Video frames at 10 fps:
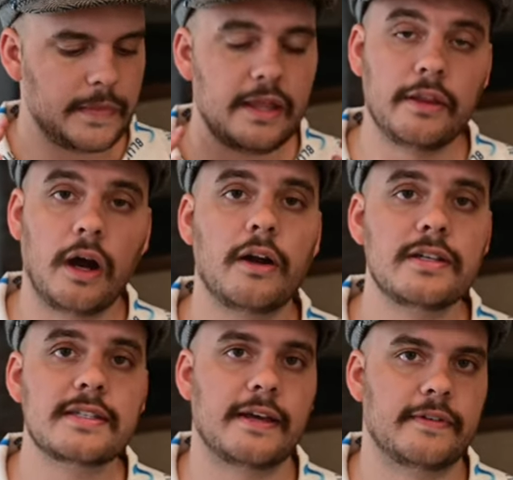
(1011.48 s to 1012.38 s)
The
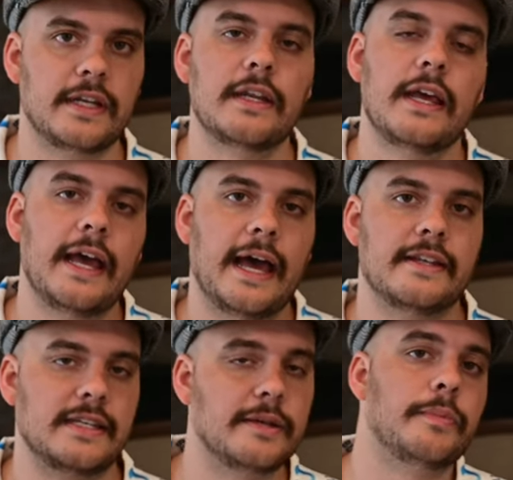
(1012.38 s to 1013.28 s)
R7
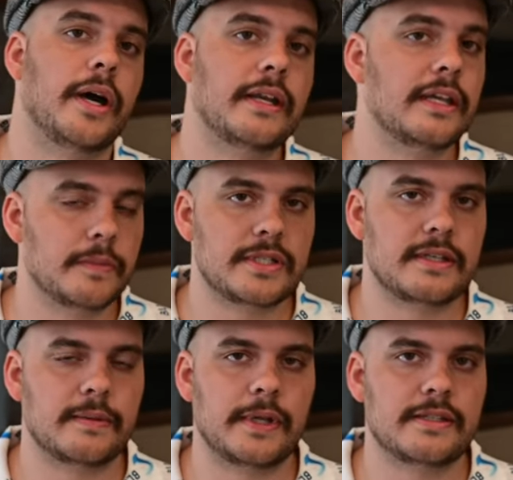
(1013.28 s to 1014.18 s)
has in-body image
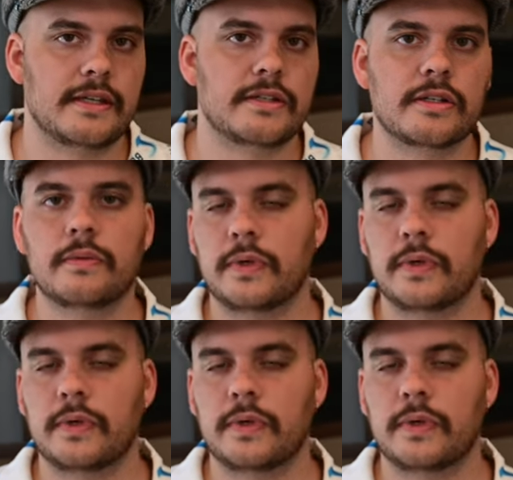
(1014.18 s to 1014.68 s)
stabilization,